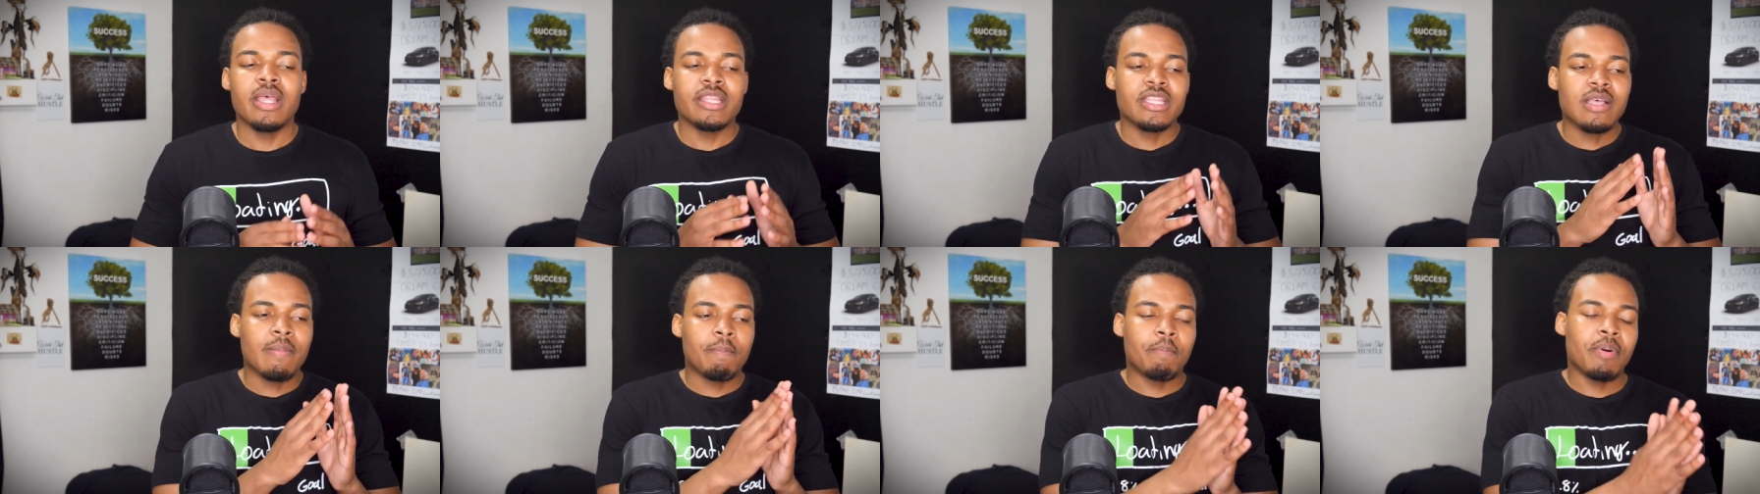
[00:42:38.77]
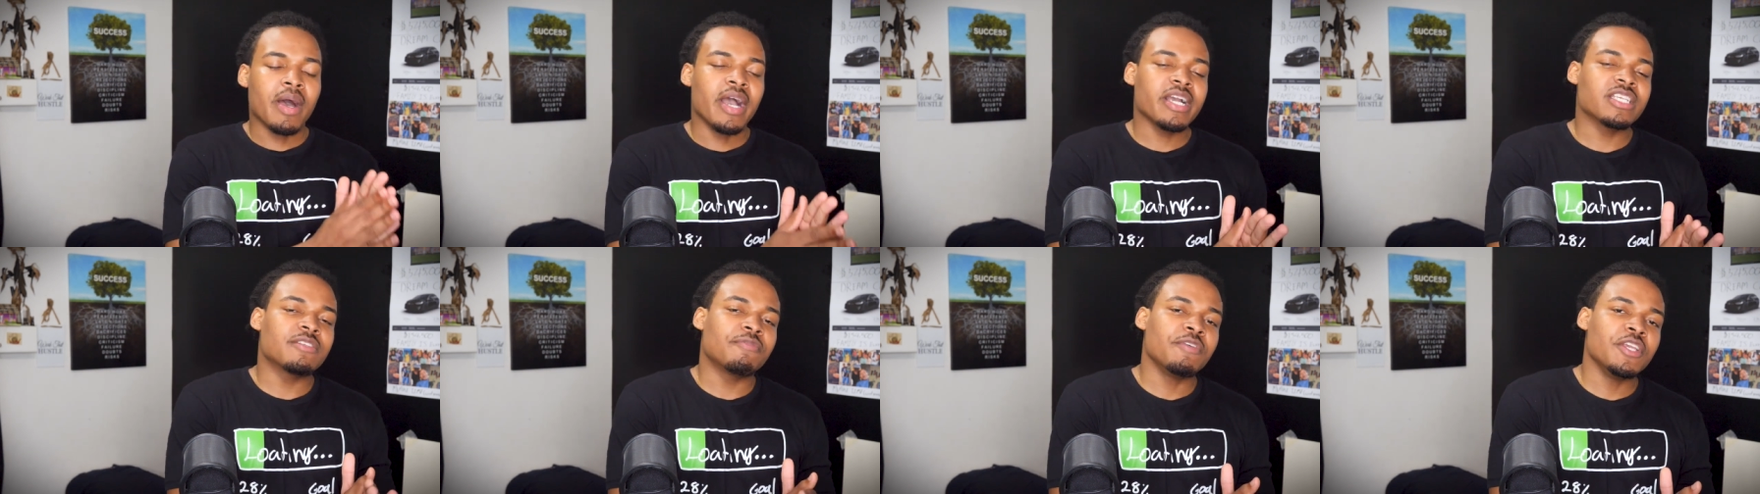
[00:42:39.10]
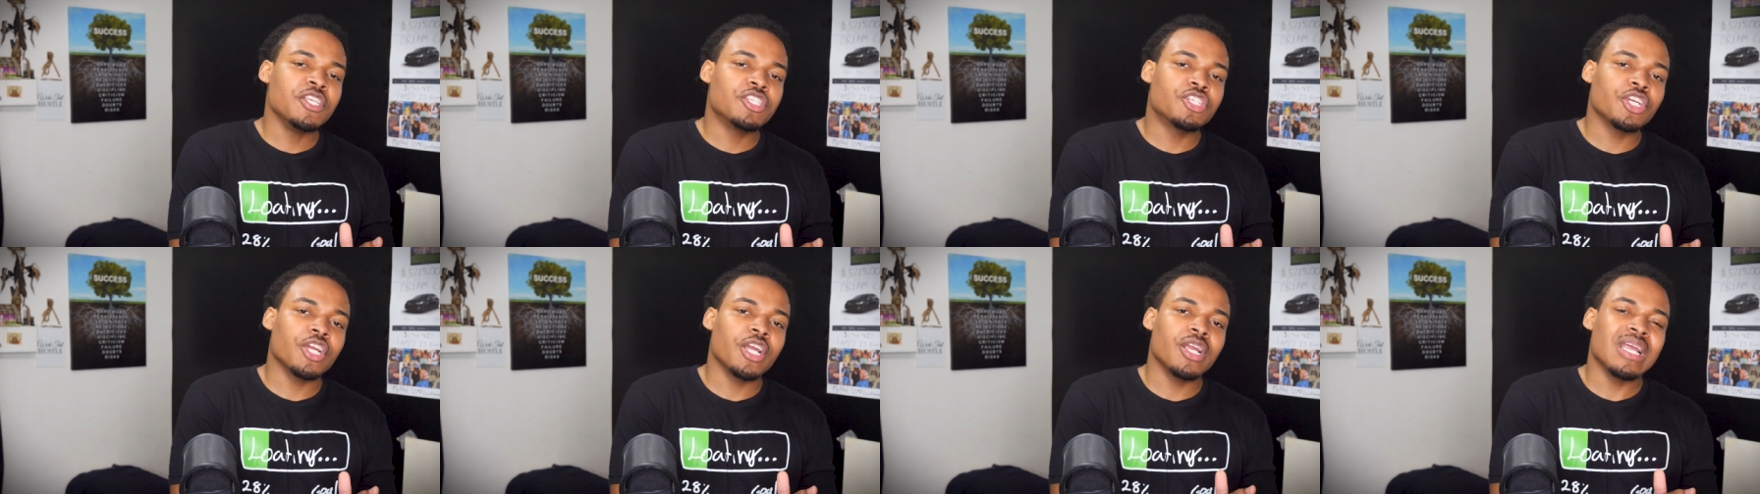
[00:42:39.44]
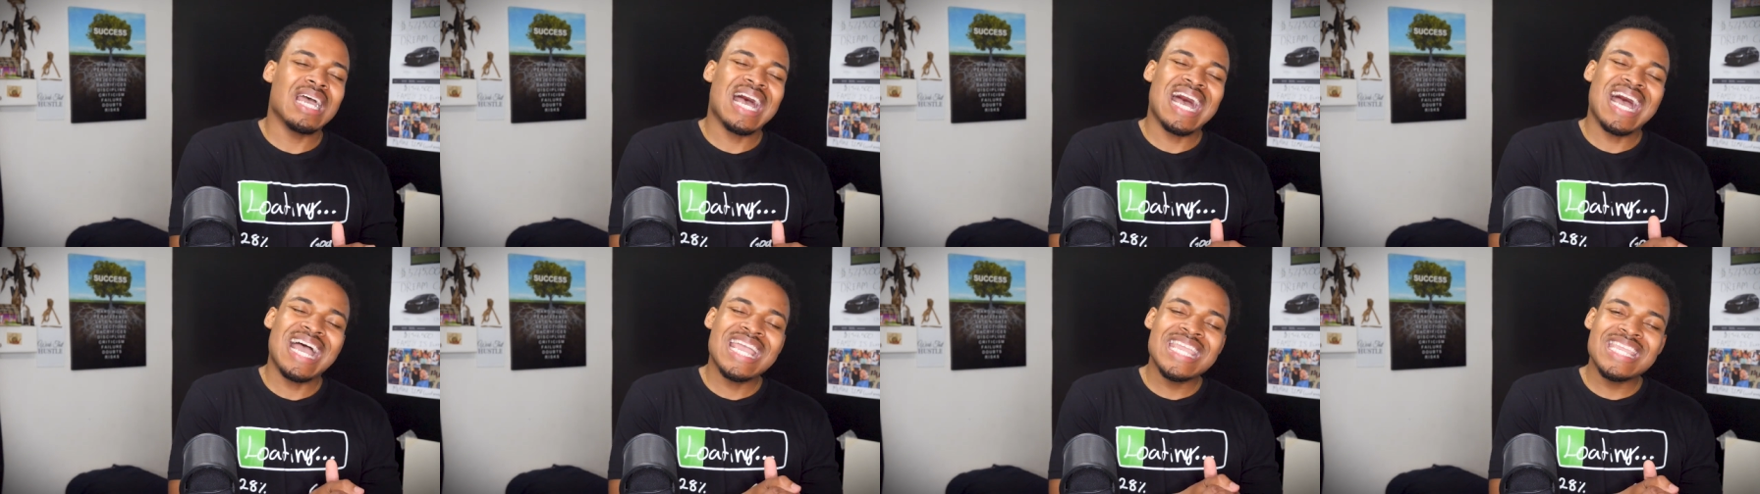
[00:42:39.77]
The bugs feature,
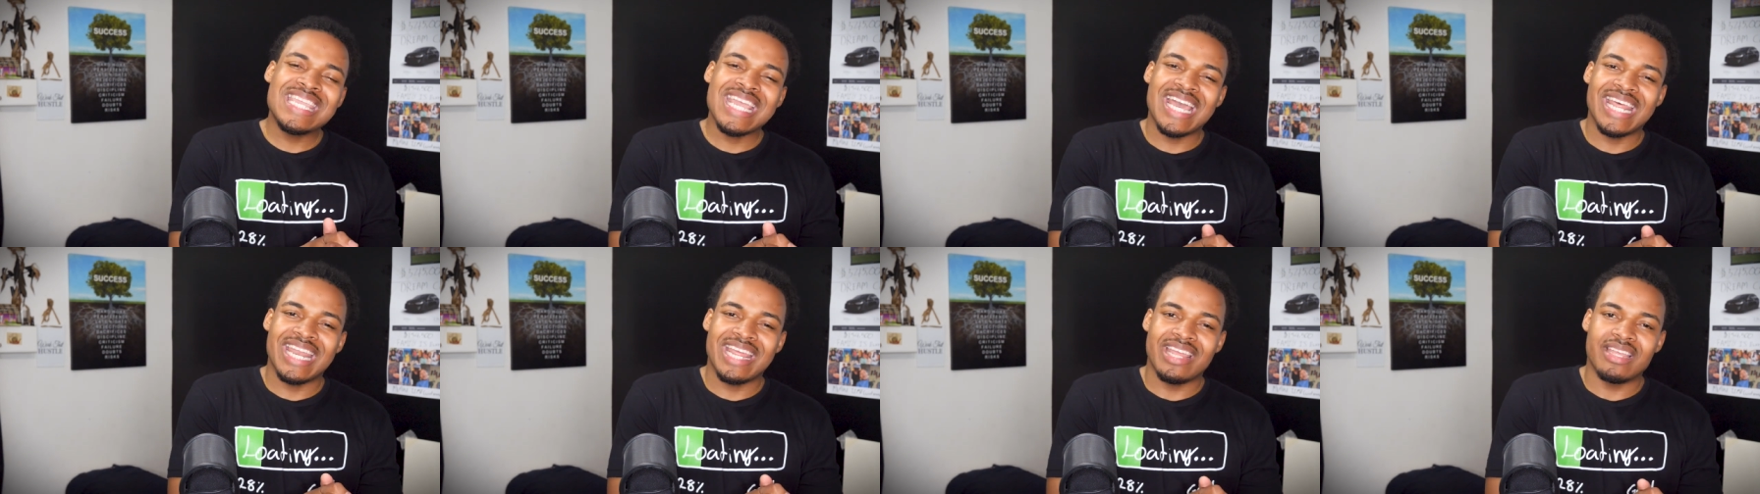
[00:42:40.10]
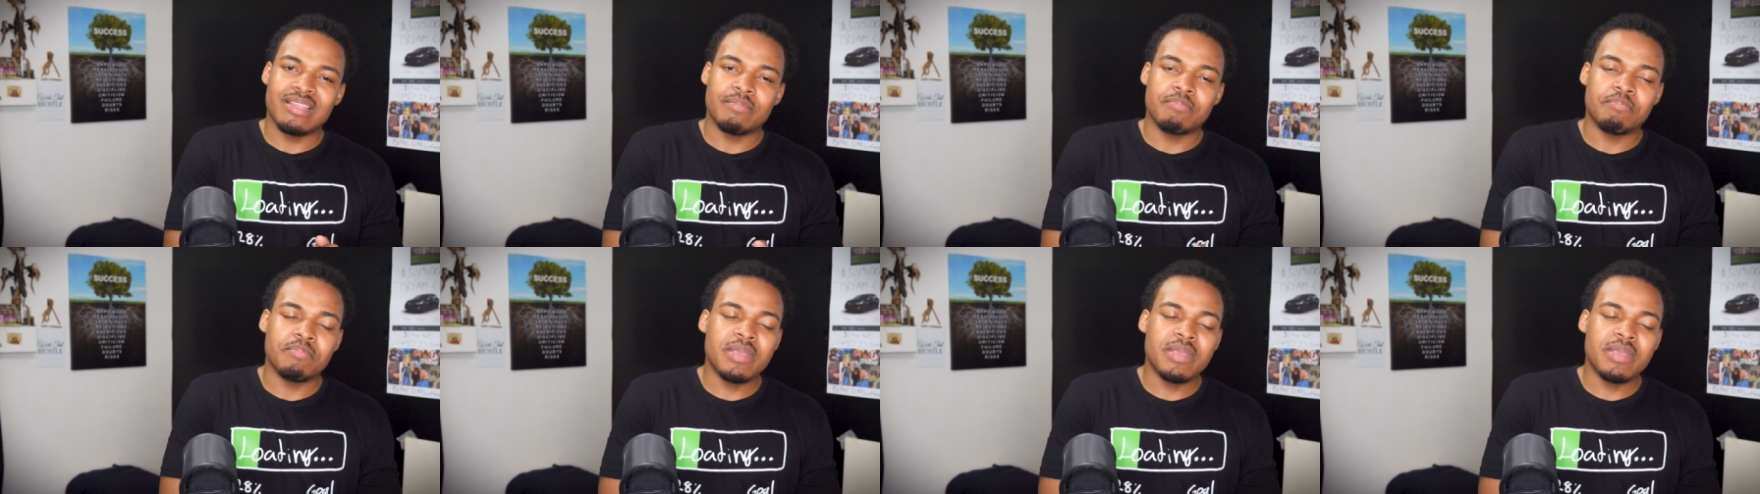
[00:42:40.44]
I get it.